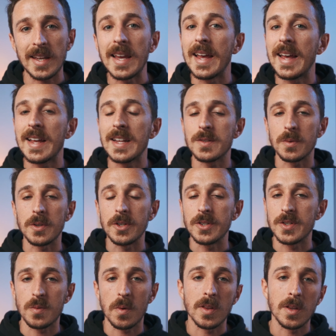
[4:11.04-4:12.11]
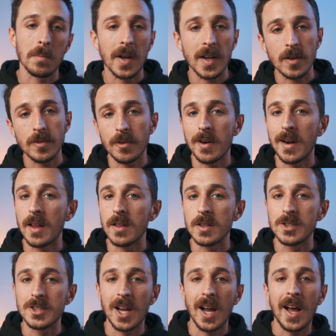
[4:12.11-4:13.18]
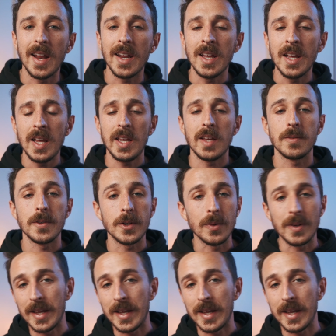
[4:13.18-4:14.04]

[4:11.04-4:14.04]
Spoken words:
heads where you just want the microphone out of the shot, if you're doing